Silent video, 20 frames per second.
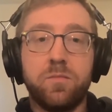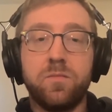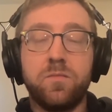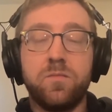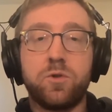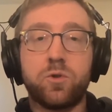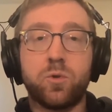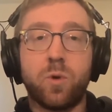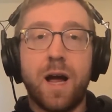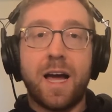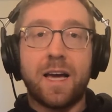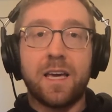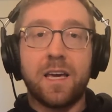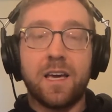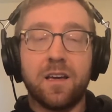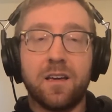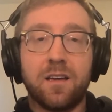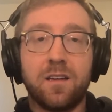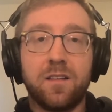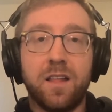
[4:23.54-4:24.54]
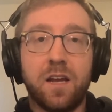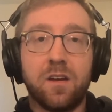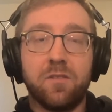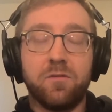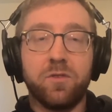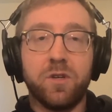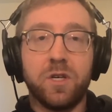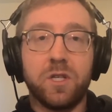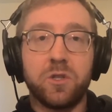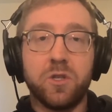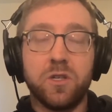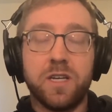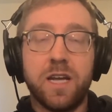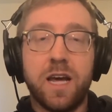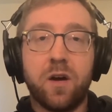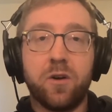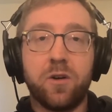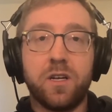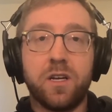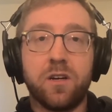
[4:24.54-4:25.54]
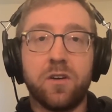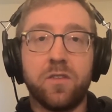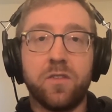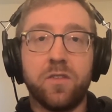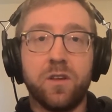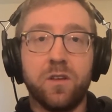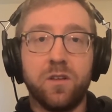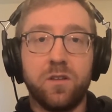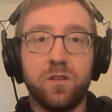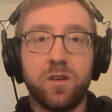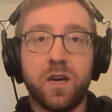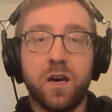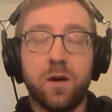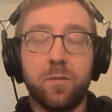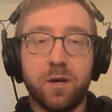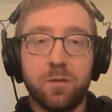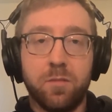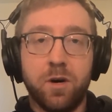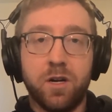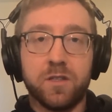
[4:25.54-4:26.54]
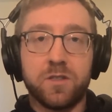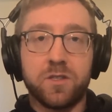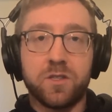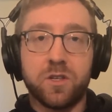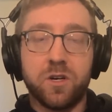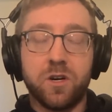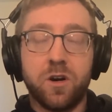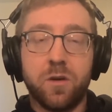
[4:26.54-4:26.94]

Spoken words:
dragging that inflation down here in the coming months or